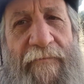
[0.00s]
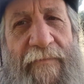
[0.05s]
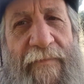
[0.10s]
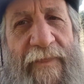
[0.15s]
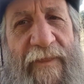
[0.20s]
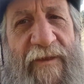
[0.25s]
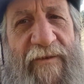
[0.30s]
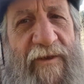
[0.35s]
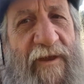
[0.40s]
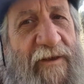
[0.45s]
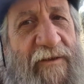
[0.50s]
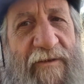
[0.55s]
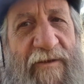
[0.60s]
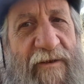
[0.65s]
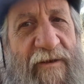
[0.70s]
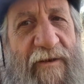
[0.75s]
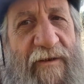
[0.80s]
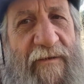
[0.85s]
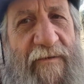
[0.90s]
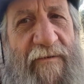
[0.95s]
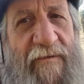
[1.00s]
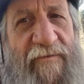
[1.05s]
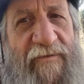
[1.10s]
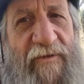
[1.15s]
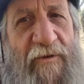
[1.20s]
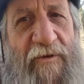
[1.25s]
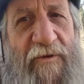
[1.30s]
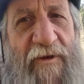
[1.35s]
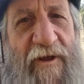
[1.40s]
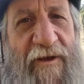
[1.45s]

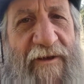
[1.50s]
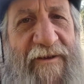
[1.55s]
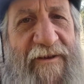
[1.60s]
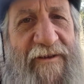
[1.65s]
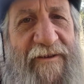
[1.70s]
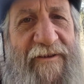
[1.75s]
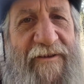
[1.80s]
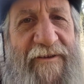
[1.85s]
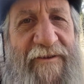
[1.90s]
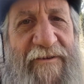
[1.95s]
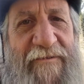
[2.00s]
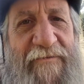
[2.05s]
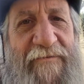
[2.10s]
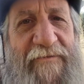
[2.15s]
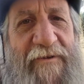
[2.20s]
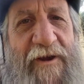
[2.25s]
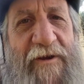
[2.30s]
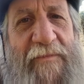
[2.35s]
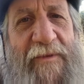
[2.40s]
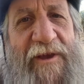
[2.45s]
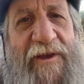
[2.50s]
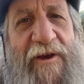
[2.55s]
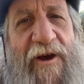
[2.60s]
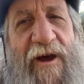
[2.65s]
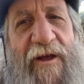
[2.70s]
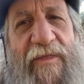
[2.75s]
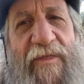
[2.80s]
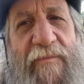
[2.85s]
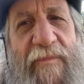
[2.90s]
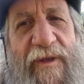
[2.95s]
So you're not going to find me
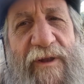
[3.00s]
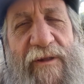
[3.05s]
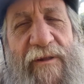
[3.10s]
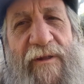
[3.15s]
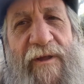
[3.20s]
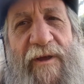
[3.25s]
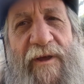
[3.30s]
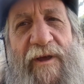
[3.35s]
caught in the middle,